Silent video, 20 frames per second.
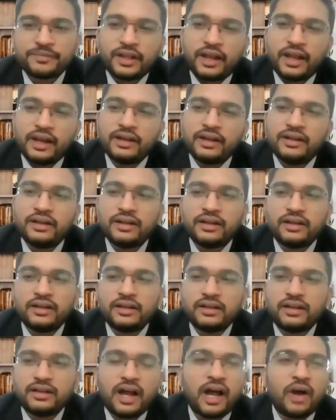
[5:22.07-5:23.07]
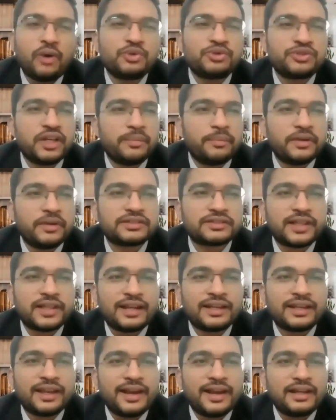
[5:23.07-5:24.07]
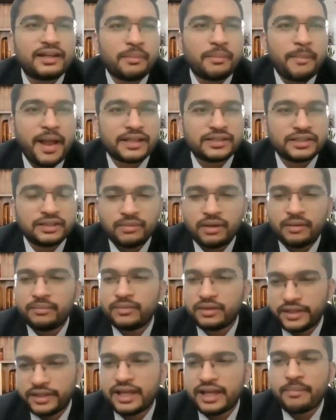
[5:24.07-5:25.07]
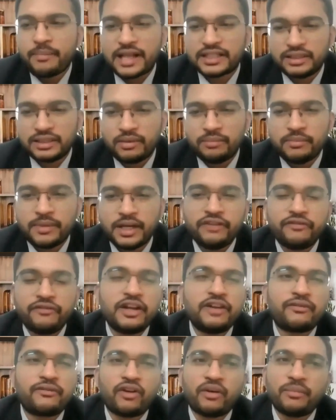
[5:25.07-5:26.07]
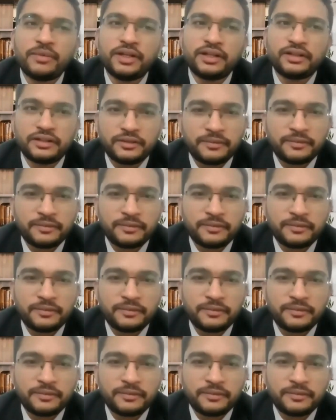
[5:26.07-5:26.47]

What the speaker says: and how shapers can take maximum benefit from it?